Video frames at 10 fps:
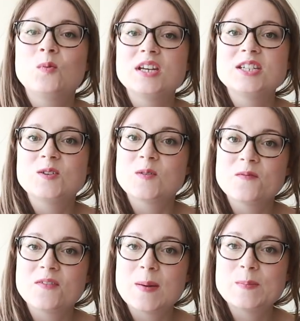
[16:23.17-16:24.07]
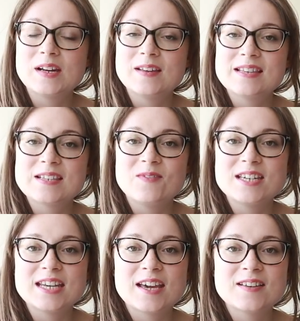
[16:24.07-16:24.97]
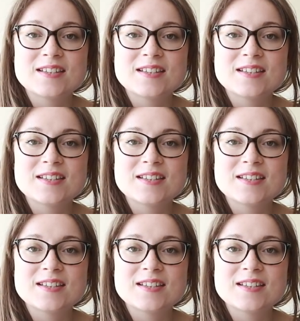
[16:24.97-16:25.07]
which you can find below this video.